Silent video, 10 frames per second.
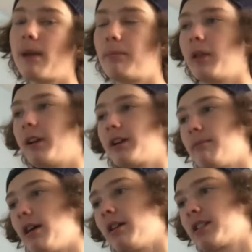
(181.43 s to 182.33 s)
player
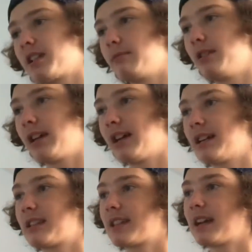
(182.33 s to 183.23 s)
comparison,
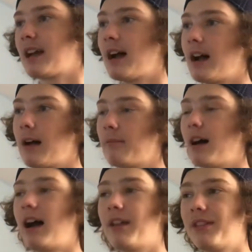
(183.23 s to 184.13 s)
because
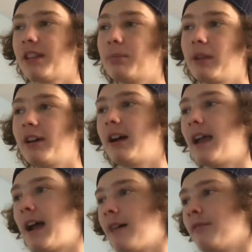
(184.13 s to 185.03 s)
I think the player I
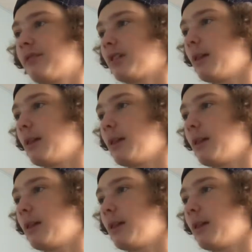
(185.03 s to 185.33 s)
have